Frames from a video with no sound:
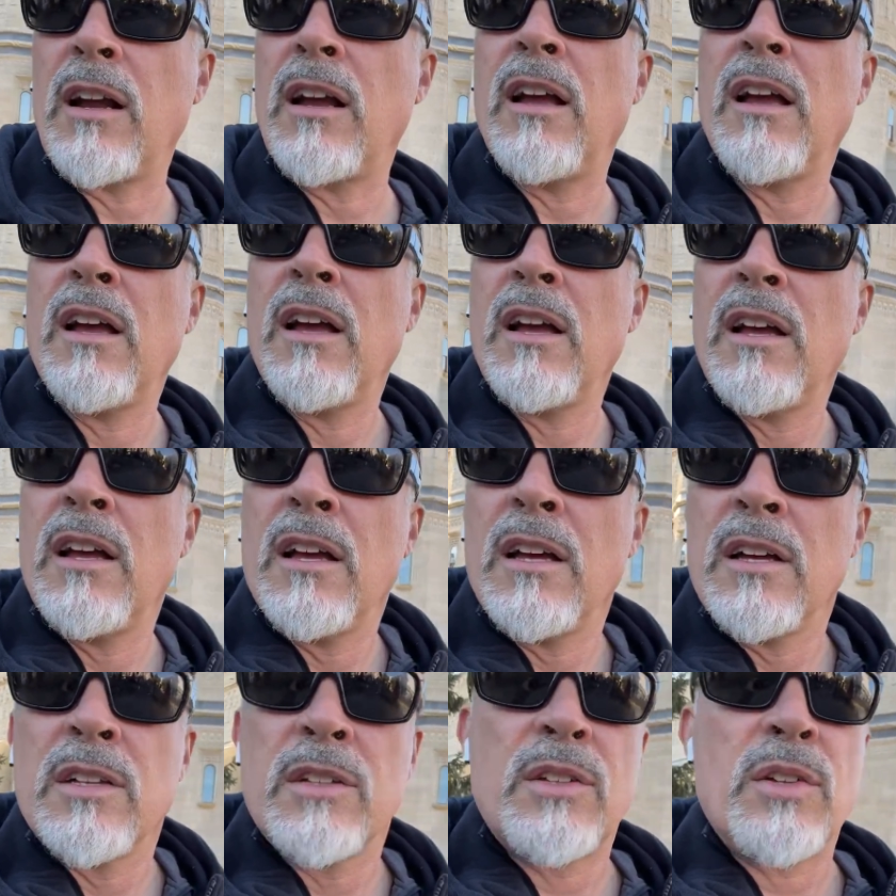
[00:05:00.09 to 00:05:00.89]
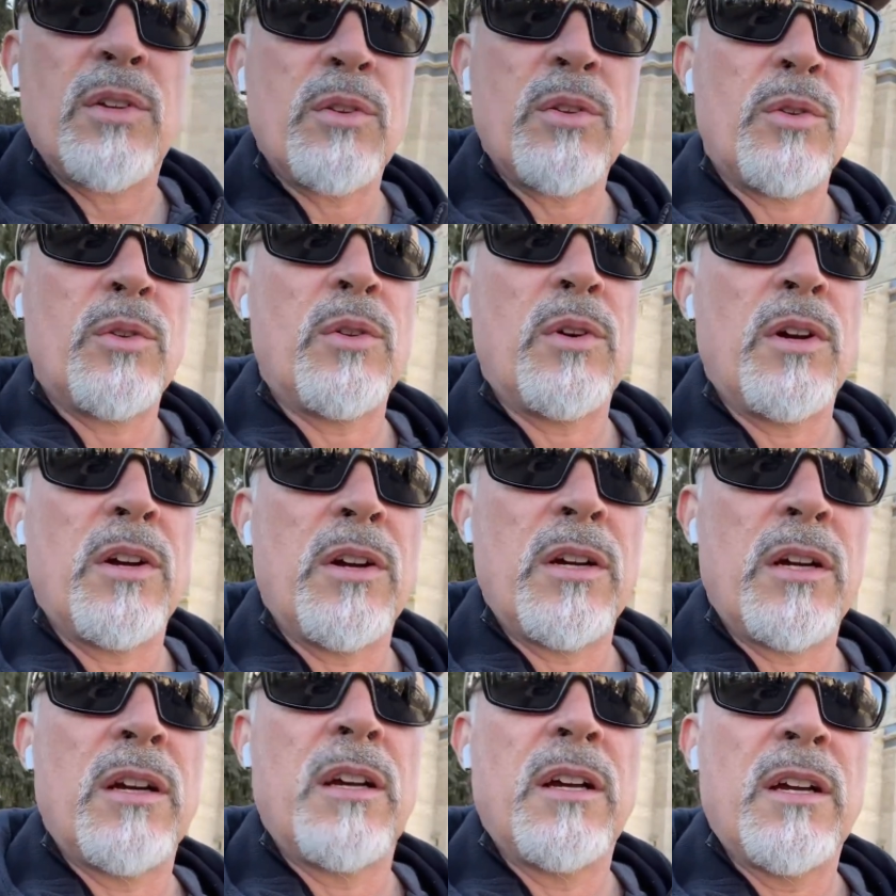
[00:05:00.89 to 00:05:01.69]
to
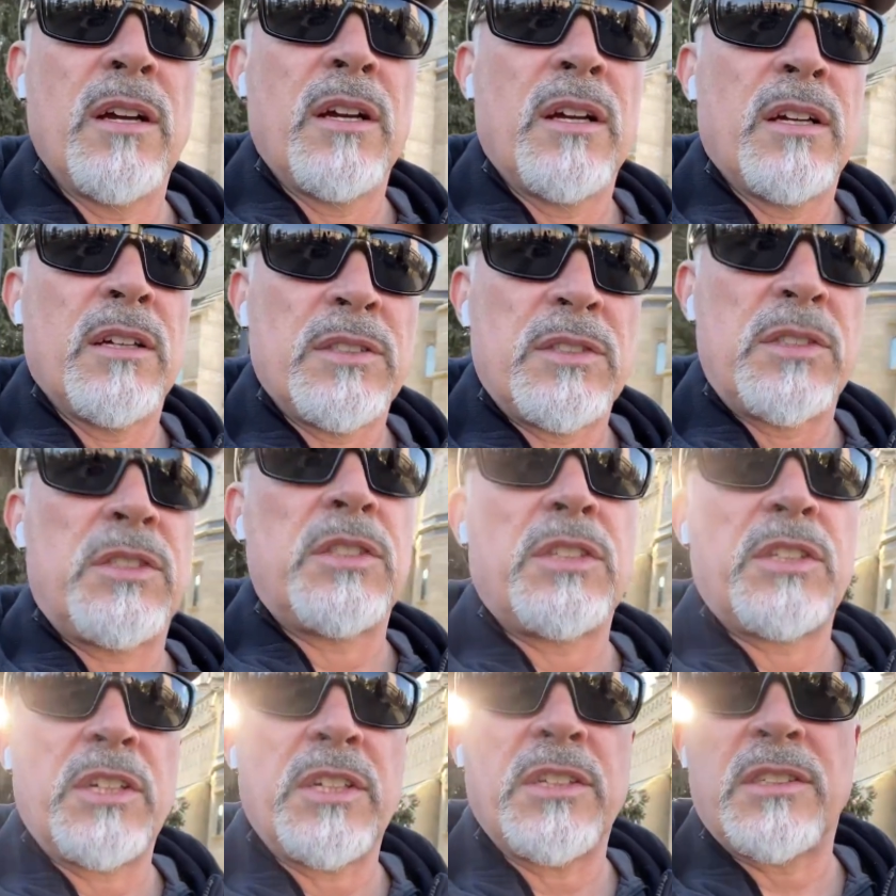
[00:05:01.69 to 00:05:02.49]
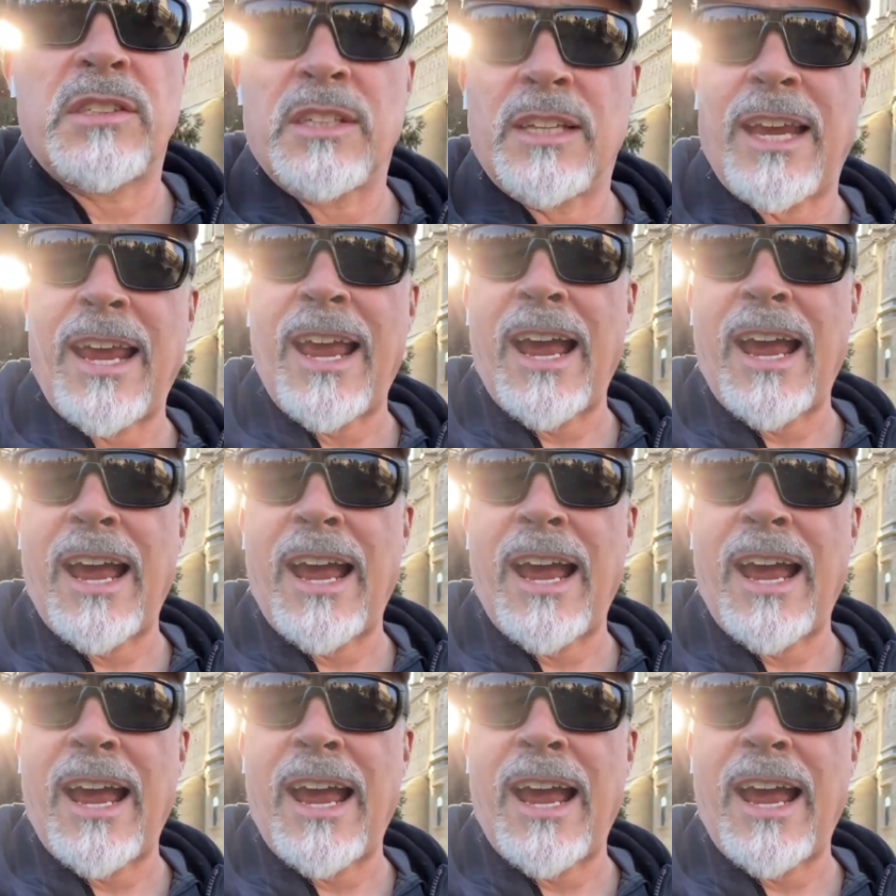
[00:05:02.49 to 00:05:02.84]
Chisinau.